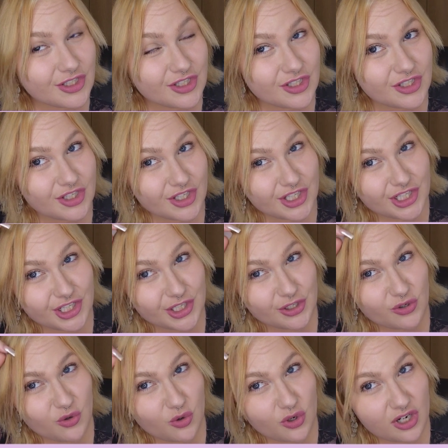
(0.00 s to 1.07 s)
darker
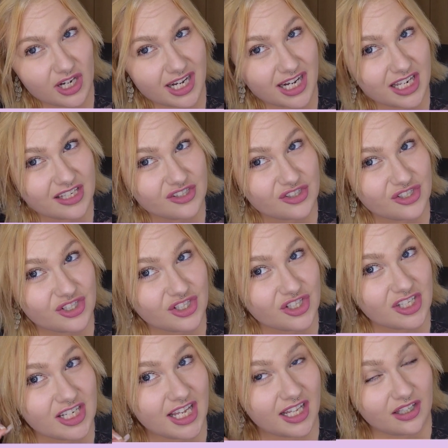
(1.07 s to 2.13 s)
orange,
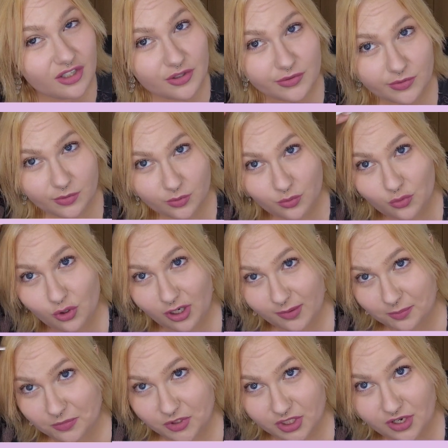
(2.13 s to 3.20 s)
yellow, warm
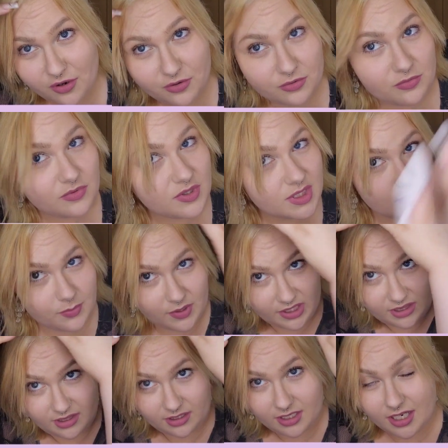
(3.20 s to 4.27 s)
tones
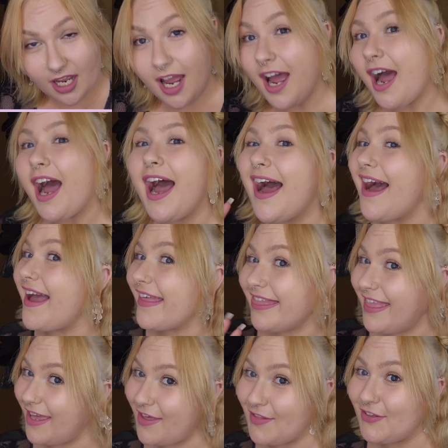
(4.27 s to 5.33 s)
with, I
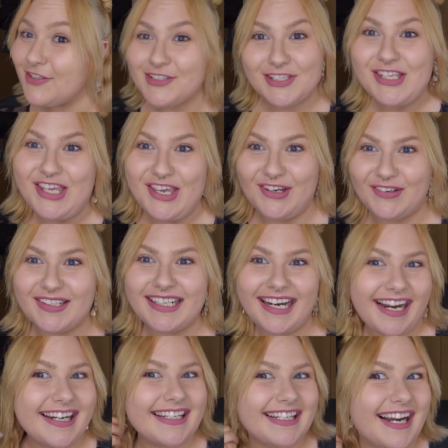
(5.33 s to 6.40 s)
think it looks cute.
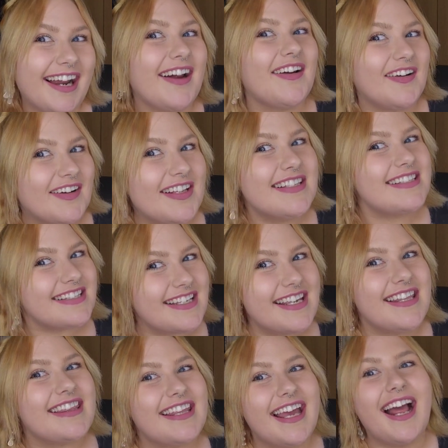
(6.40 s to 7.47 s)
I honestly,
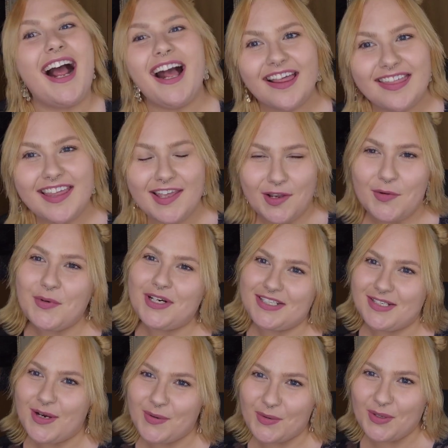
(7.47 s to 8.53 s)
I think it worked
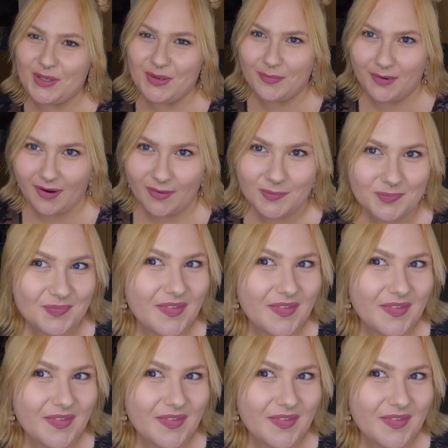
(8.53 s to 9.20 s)
out really well.